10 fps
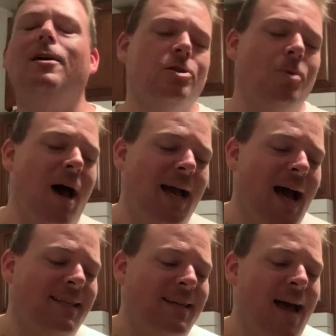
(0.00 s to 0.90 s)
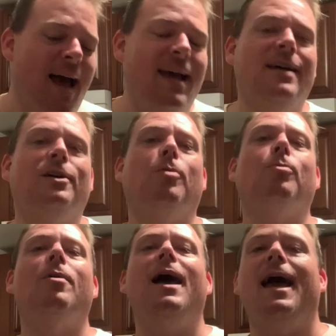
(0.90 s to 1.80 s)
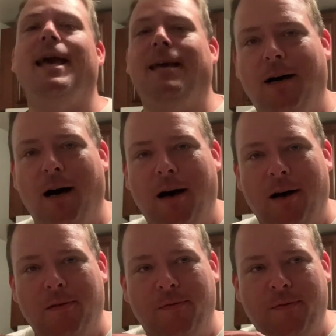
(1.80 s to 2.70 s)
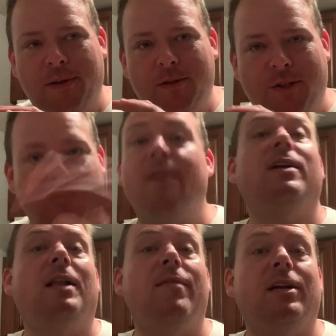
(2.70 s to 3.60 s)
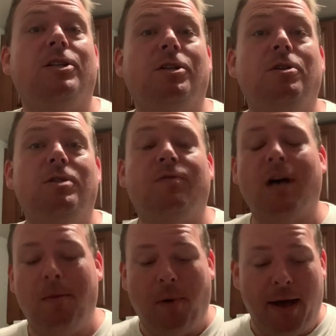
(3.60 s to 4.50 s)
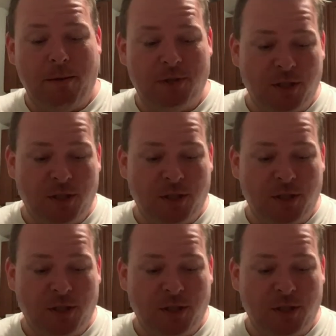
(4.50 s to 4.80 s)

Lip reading: So I got today an array of 7-Eleven exclusive type items,